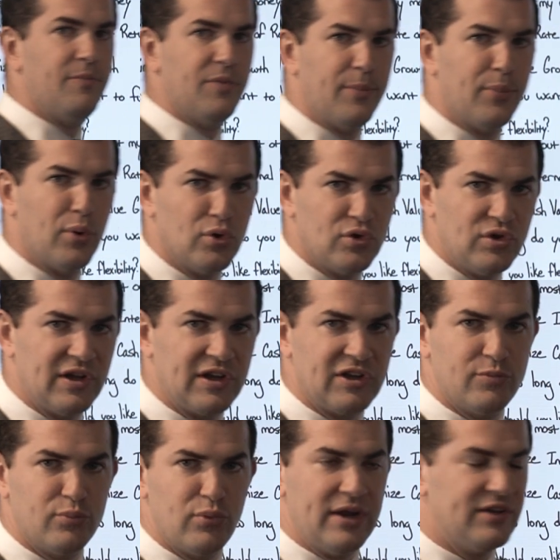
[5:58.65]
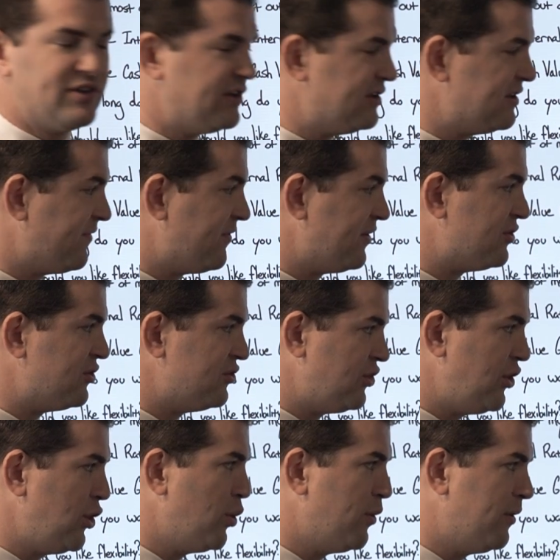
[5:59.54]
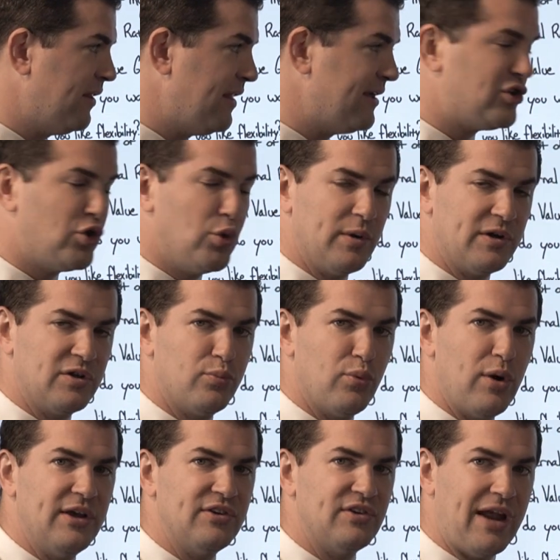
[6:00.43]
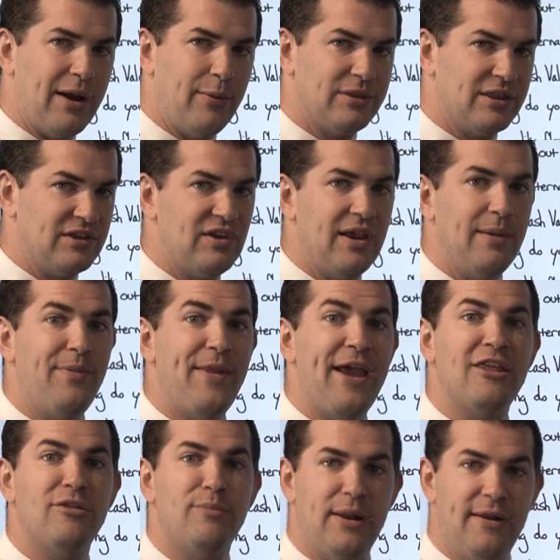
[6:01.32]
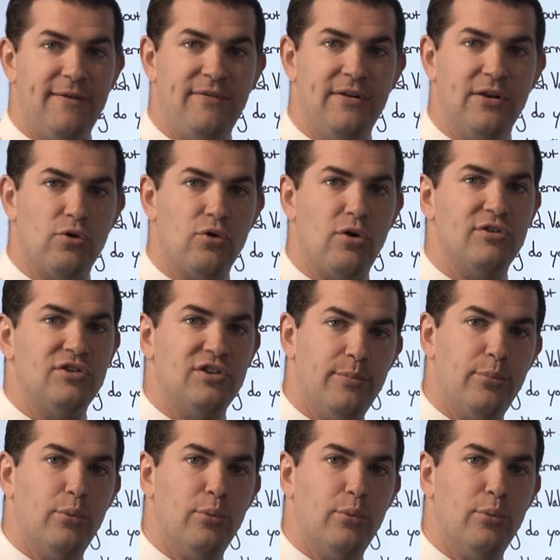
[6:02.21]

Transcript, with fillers: the person expresses, if this is you, unless you express, I want the same death benefit across the